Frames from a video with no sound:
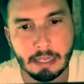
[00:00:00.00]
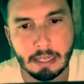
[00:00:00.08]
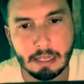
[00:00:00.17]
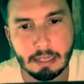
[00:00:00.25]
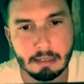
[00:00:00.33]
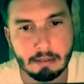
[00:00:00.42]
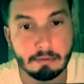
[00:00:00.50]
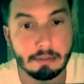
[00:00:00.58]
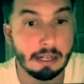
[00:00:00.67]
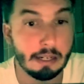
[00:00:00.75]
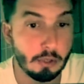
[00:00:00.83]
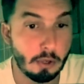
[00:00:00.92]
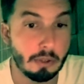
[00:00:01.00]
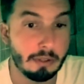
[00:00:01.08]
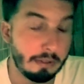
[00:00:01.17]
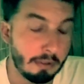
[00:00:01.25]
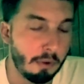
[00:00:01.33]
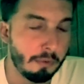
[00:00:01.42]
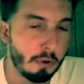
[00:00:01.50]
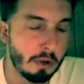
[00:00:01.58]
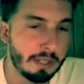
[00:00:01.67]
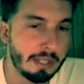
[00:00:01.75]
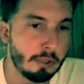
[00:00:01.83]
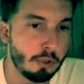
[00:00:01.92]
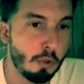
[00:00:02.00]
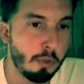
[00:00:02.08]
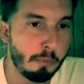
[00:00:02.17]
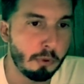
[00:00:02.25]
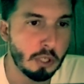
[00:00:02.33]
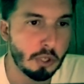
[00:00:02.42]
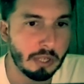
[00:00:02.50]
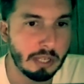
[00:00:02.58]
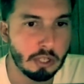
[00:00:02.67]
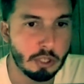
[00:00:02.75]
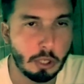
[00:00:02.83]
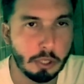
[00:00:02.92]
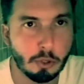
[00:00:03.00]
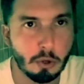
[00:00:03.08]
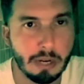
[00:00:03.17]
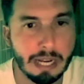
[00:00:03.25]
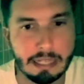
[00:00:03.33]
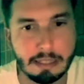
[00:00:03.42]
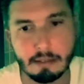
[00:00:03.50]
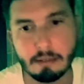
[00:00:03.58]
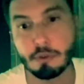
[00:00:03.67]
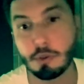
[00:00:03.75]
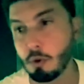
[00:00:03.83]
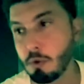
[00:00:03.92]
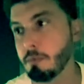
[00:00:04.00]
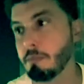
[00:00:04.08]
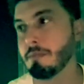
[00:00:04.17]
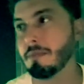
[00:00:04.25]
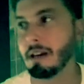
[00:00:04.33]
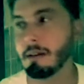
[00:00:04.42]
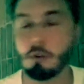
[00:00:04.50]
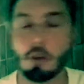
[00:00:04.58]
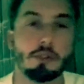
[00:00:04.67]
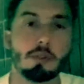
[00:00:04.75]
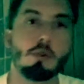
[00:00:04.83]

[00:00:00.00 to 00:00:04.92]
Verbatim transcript: Uh, there is, of course, the tooth position here is not correct, so I'm not